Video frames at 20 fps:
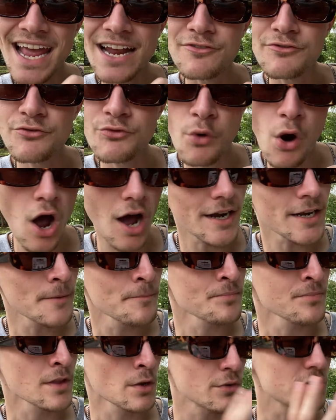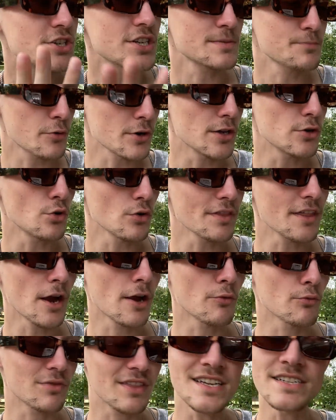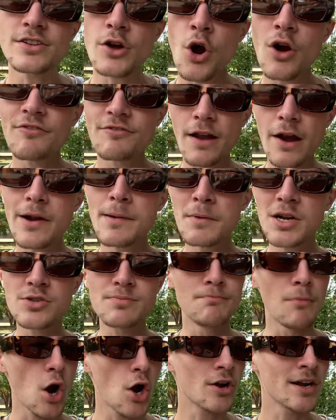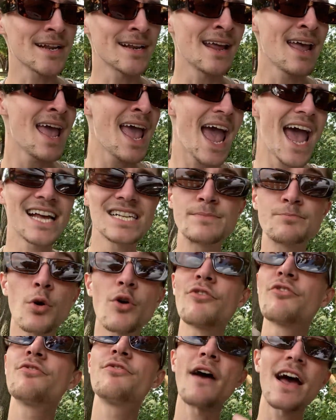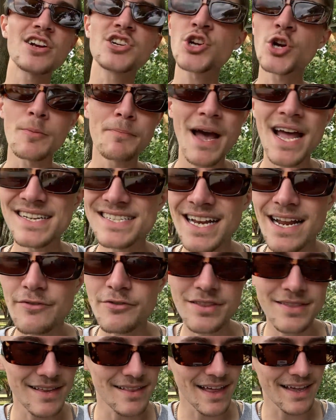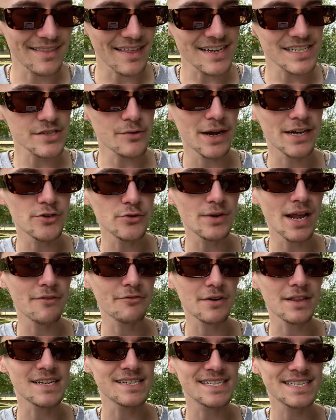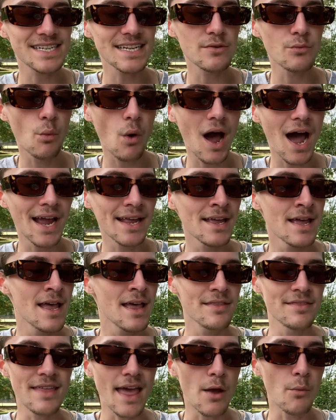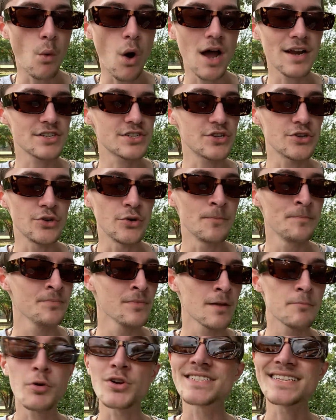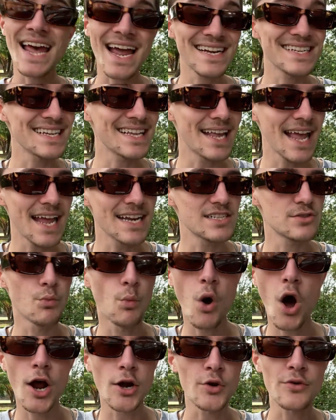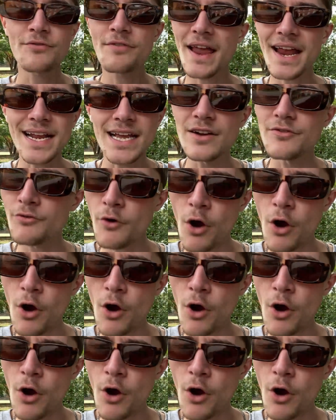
and fraud, which is pretty cool. These are very much marketed as professional pens and everything like that, so I do definitely see why they want to protect against water fading and